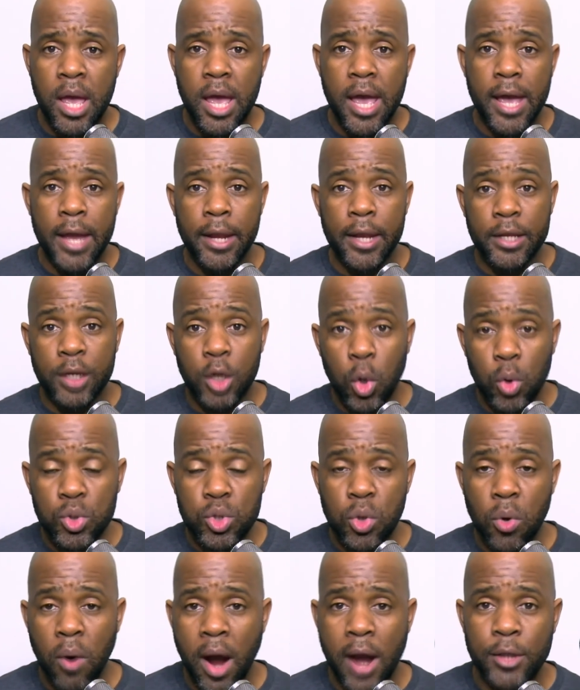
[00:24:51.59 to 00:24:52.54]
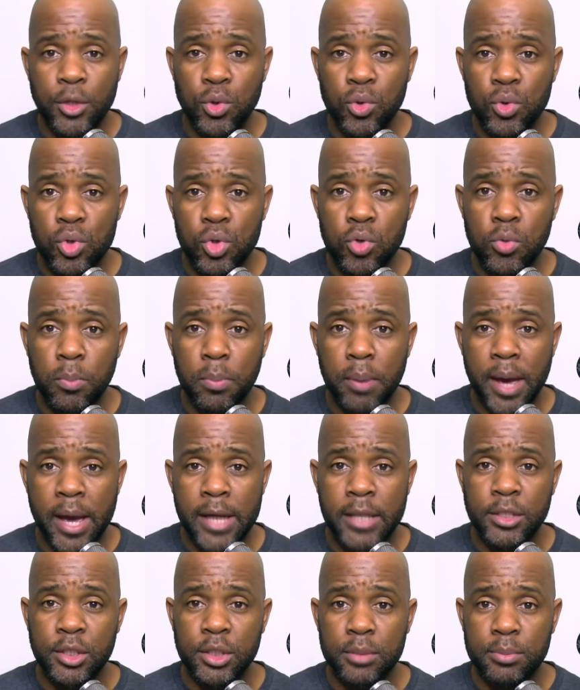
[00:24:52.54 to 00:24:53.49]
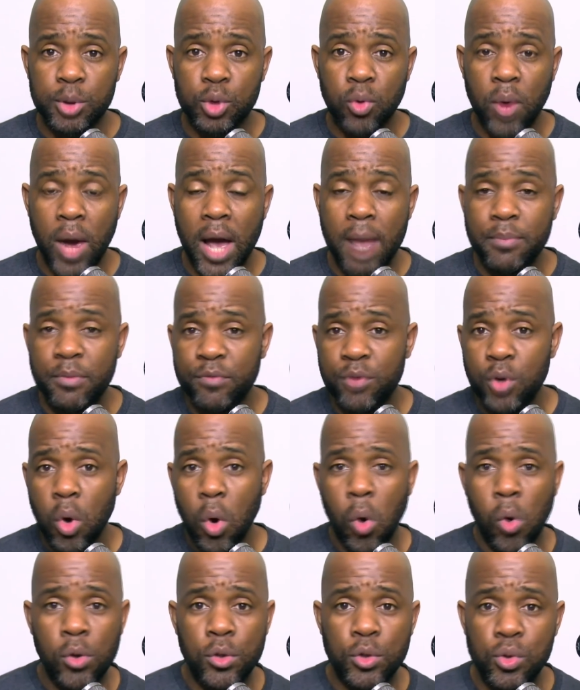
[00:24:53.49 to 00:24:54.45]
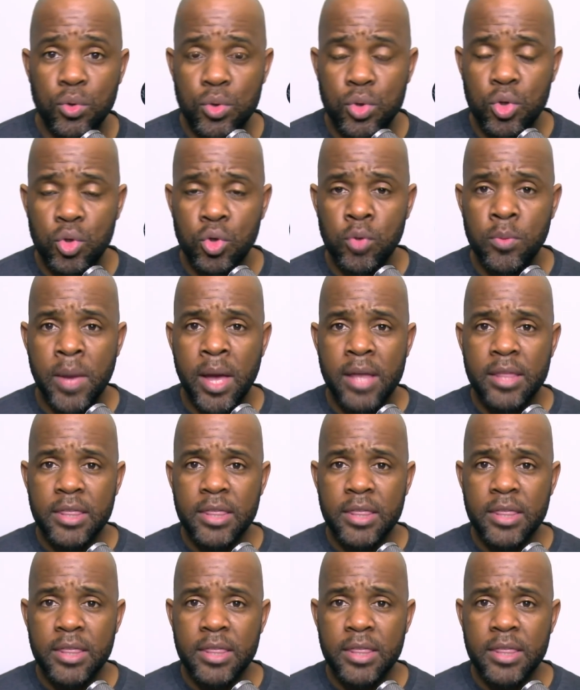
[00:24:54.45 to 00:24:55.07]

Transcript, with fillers: and go to our YouTube page, subscribe if you're on YouTube.